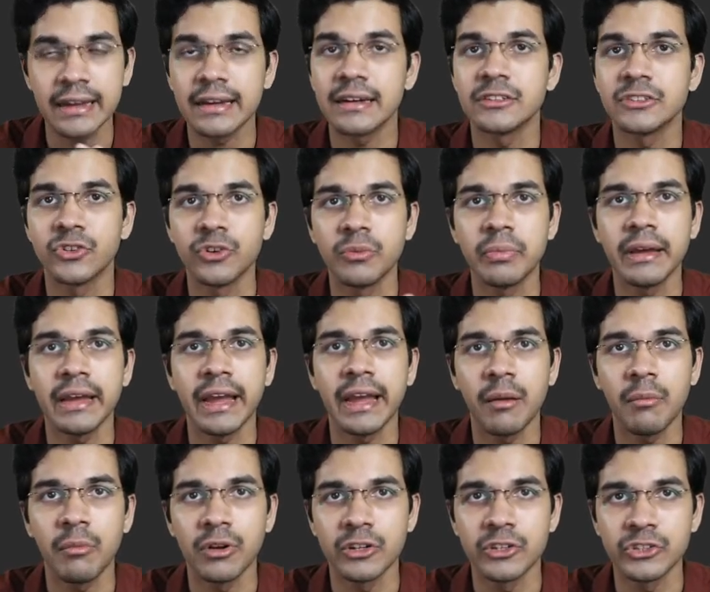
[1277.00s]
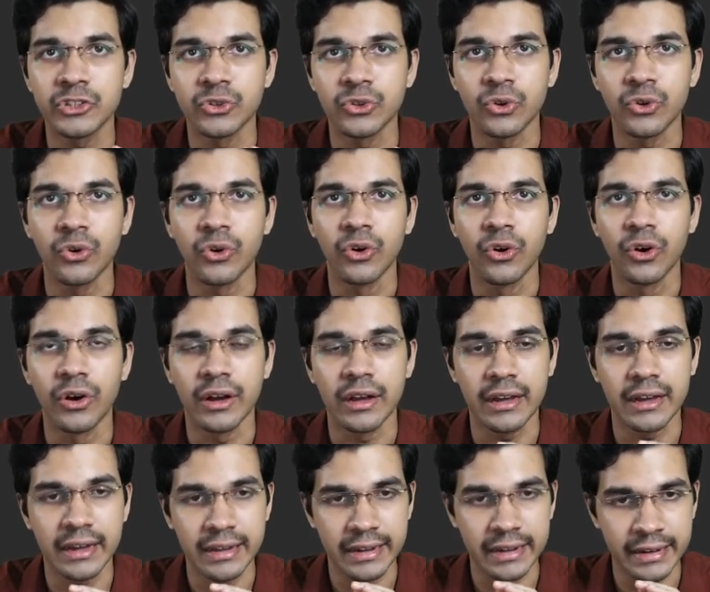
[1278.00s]
should be able to
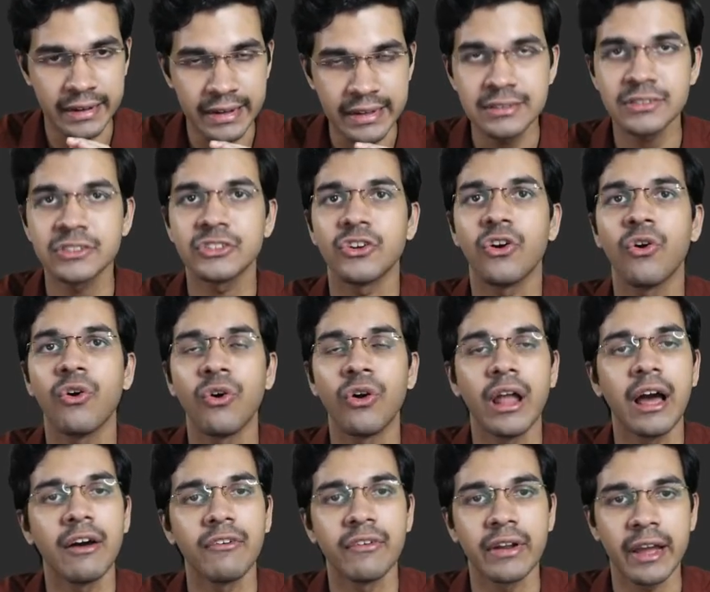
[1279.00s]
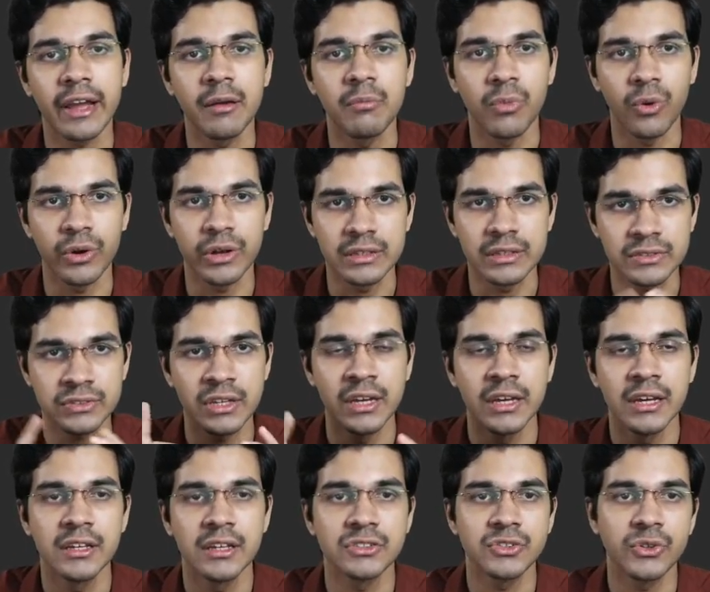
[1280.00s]
list all our employees.
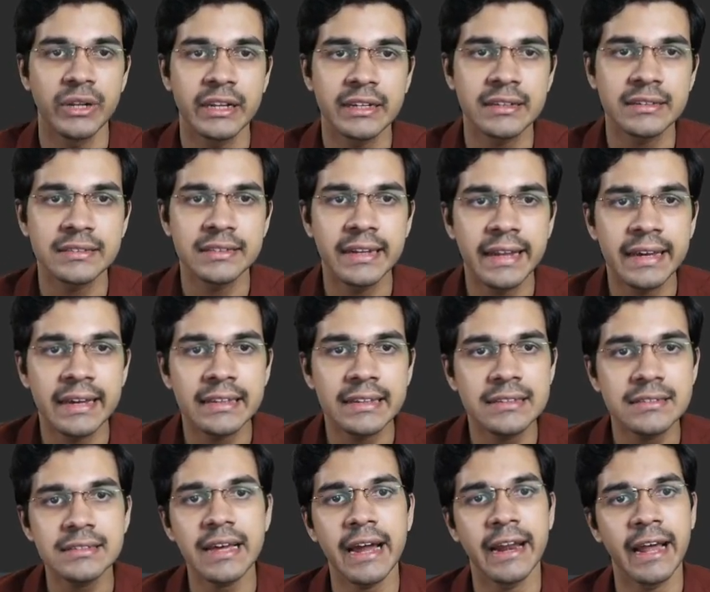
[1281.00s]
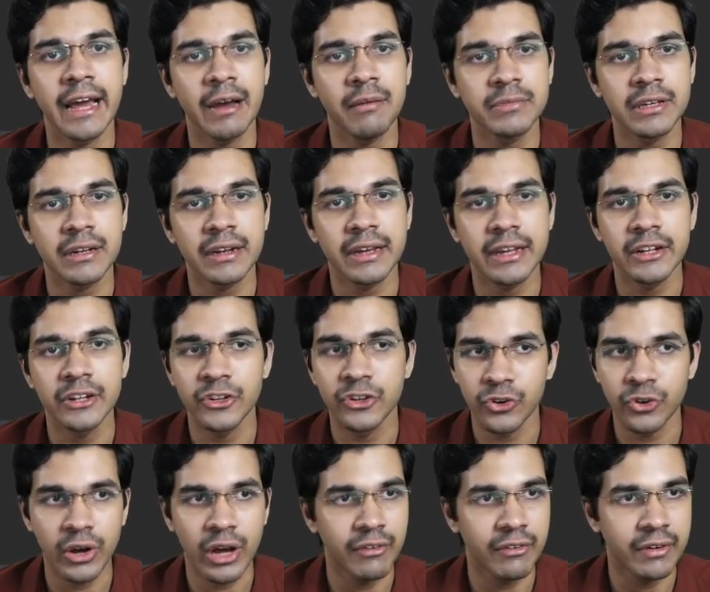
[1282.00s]
So let us link this adapter
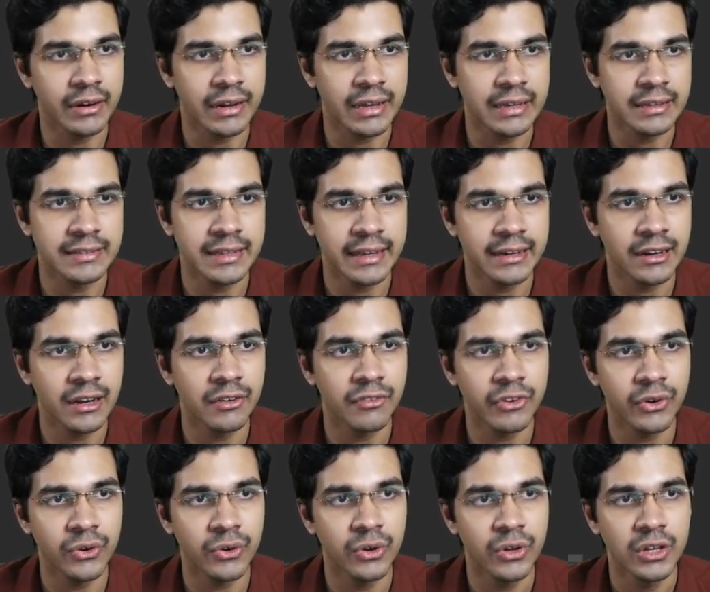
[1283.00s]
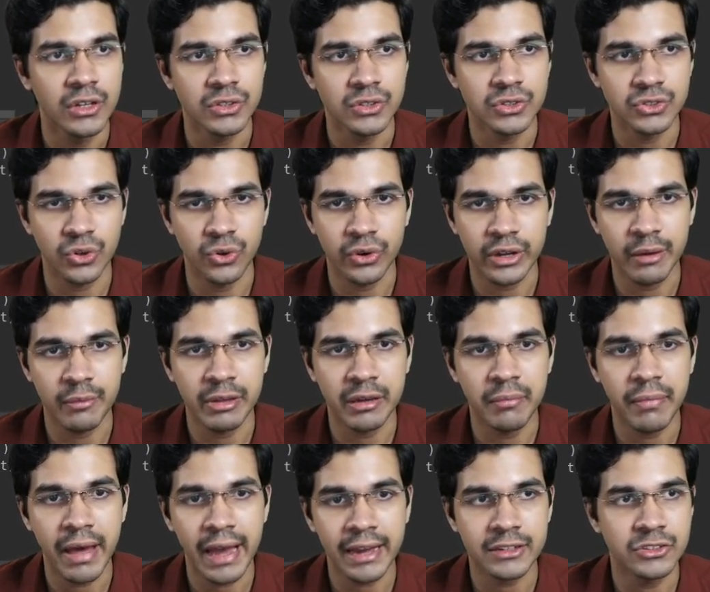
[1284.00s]
into our recycler view. So
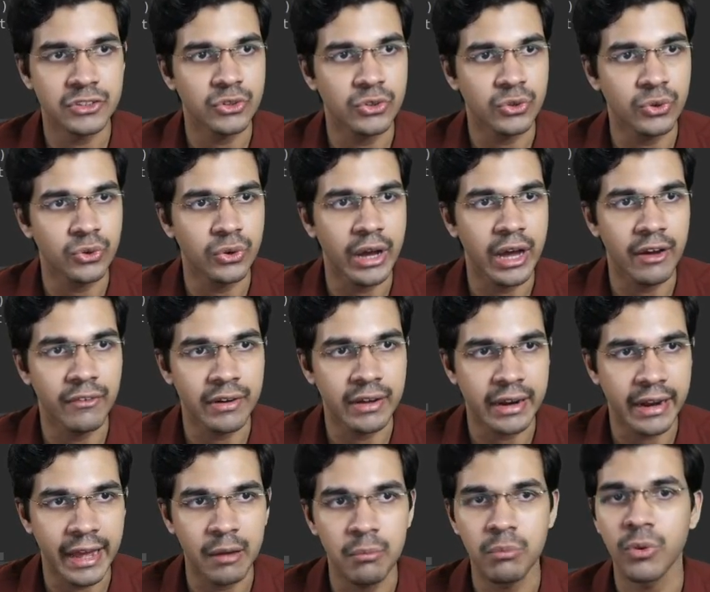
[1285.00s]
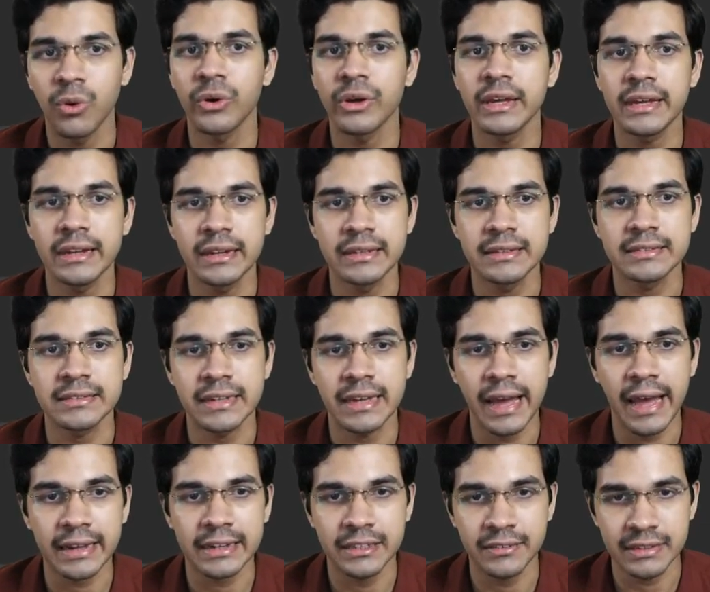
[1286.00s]
coming back to our employee list
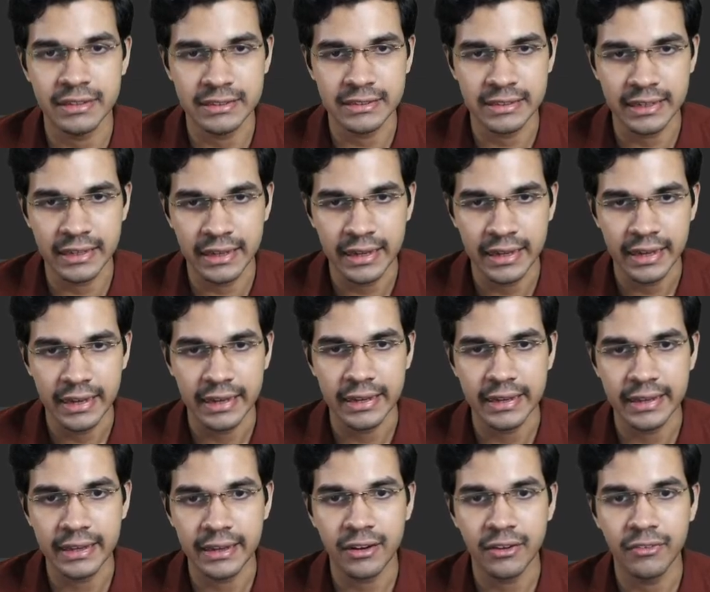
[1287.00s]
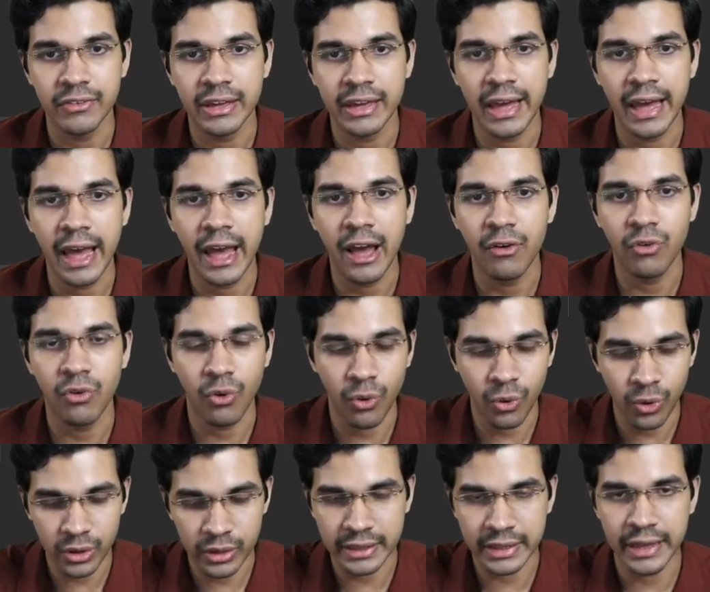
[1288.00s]
activity, here we have
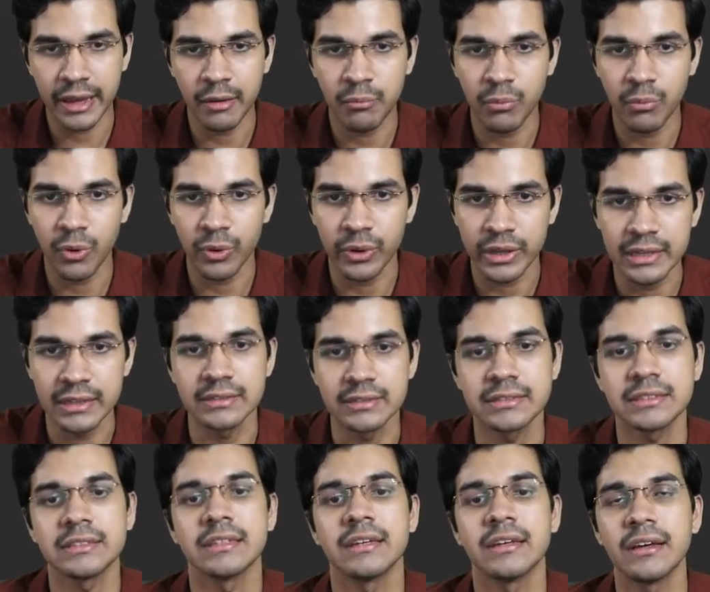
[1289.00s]
all the employees